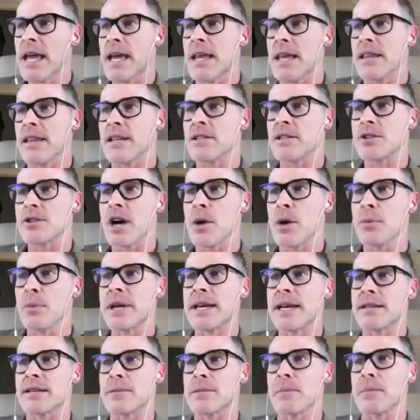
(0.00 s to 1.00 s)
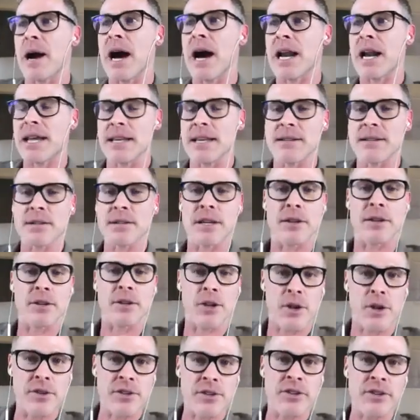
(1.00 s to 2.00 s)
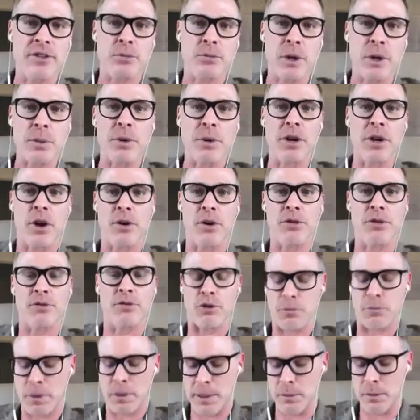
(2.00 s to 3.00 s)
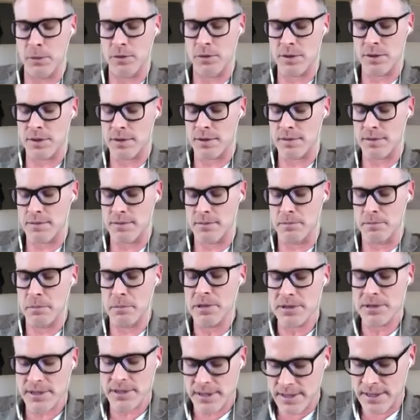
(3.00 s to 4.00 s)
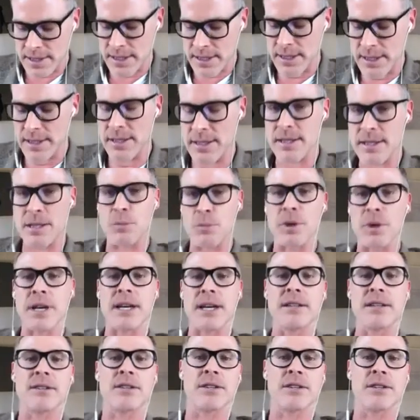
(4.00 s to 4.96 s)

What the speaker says: The time we get to Bali is, this is where we go through people's businesses, and I get